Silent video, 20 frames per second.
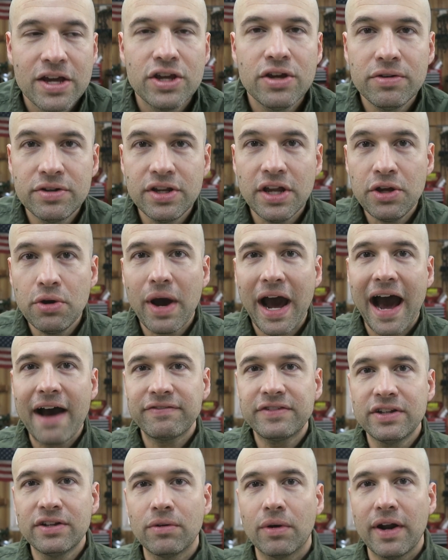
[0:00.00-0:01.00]
You, you
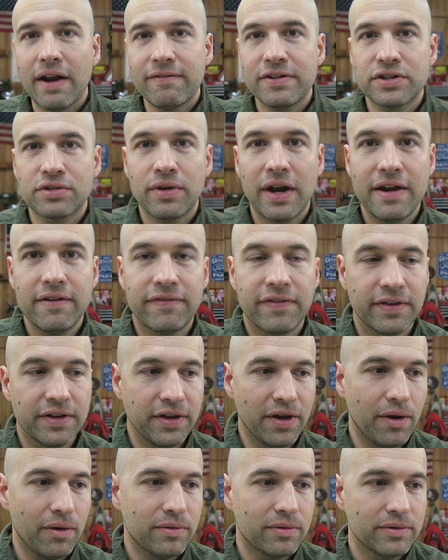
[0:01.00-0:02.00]
have to do whatever's right for
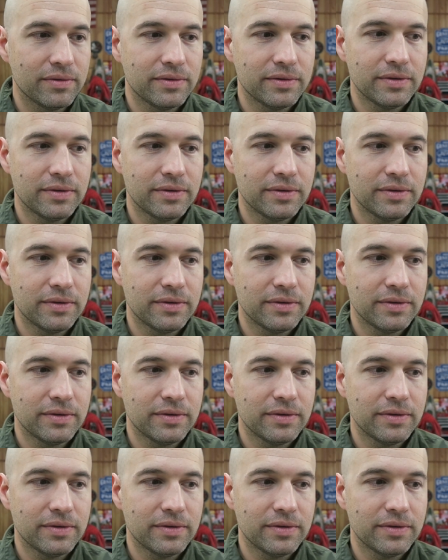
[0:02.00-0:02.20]
you.